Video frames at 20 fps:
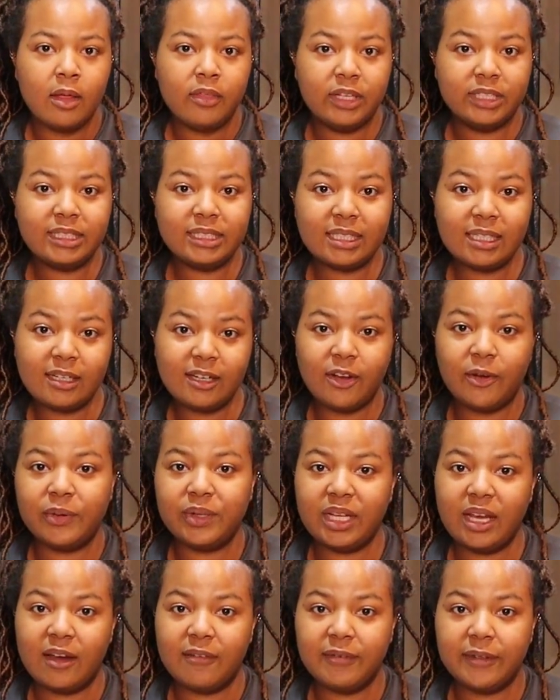This is gonna go
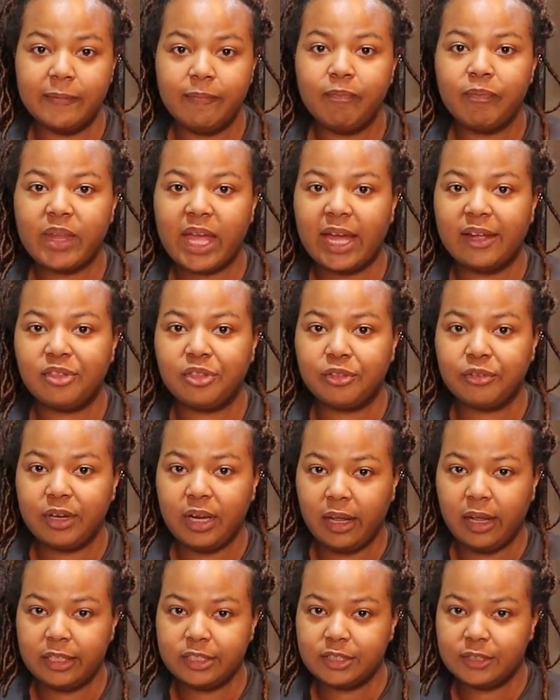in the oven at
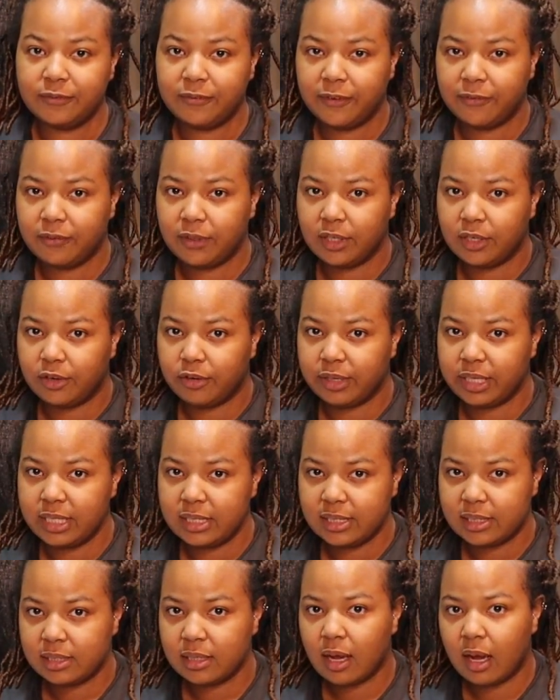350
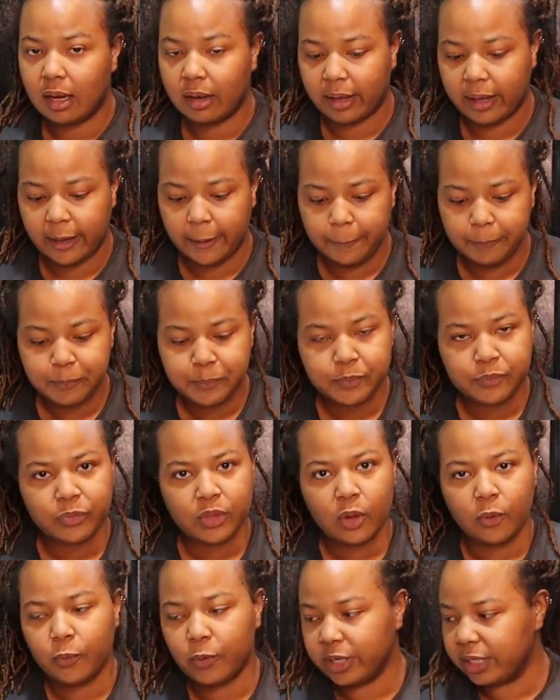degrees, okay?
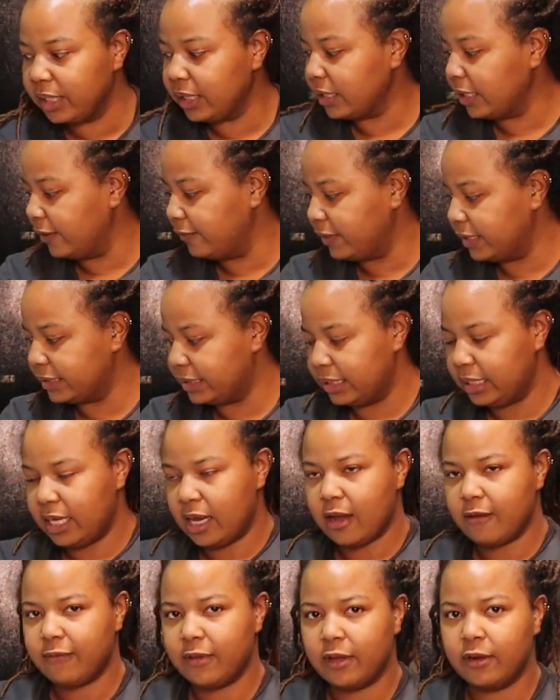We're gonna leave this in
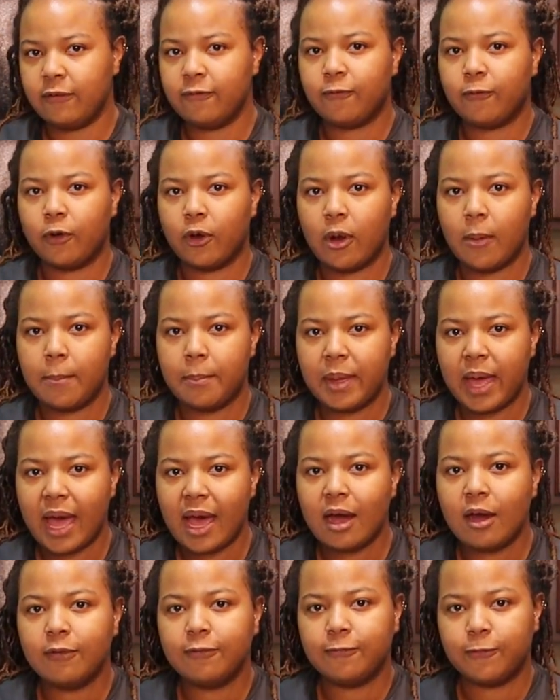the oven for
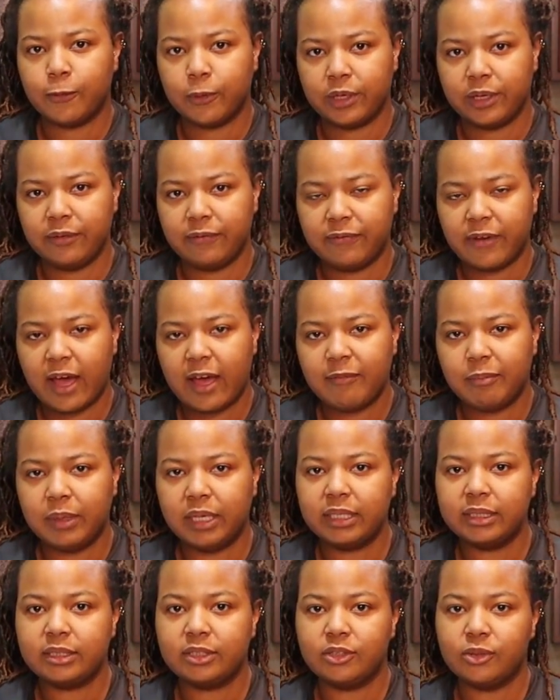about 45
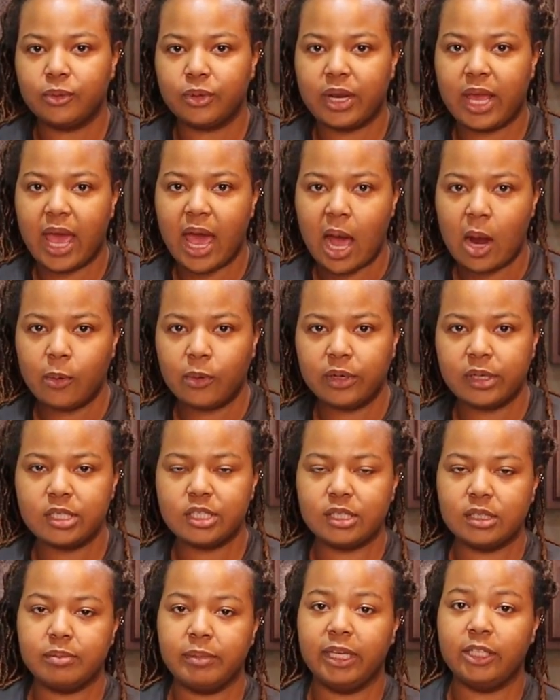minutes to an hour.
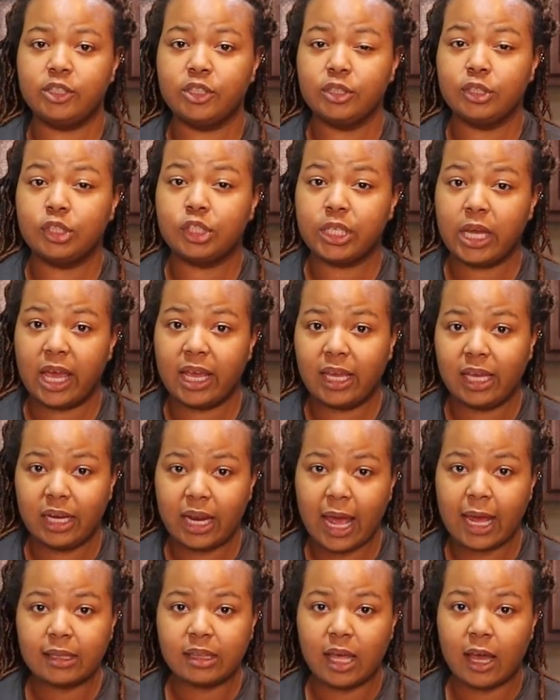Just make sure you check it
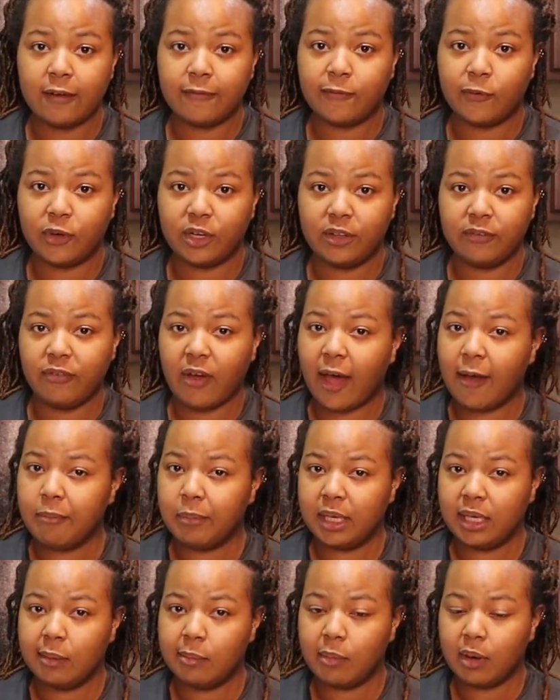at that
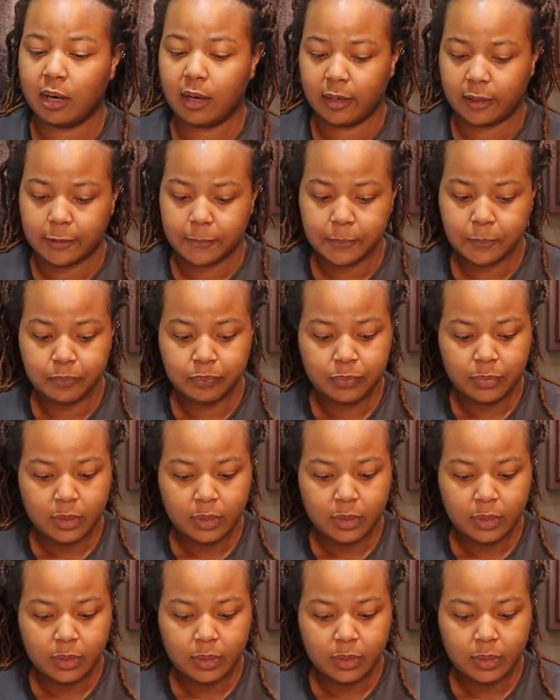45-minute mark.